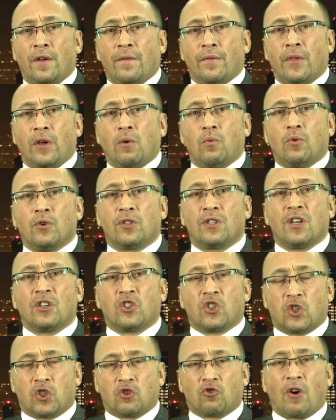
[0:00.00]
that was
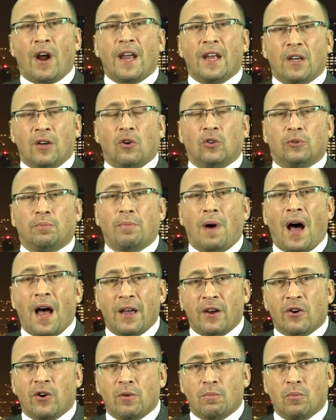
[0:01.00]
strangled
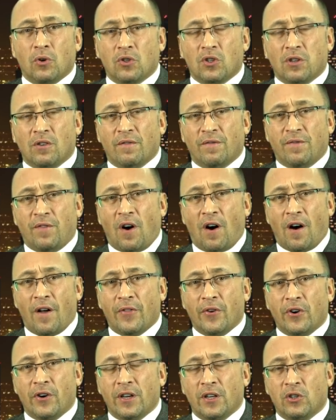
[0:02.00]
by her Muslim
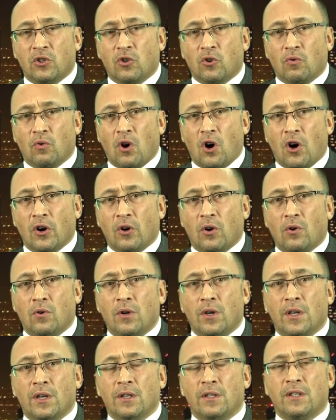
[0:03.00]
father in Toronto
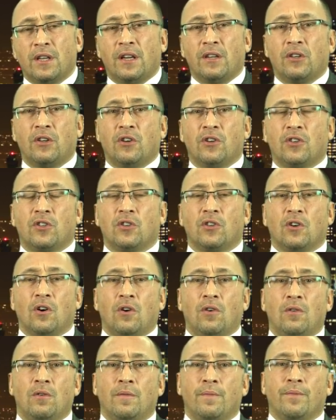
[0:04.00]
10 years
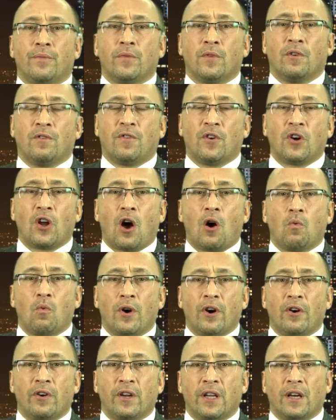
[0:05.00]
ago for not
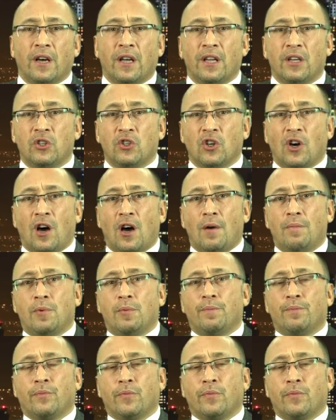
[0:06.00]
wearing a hijab.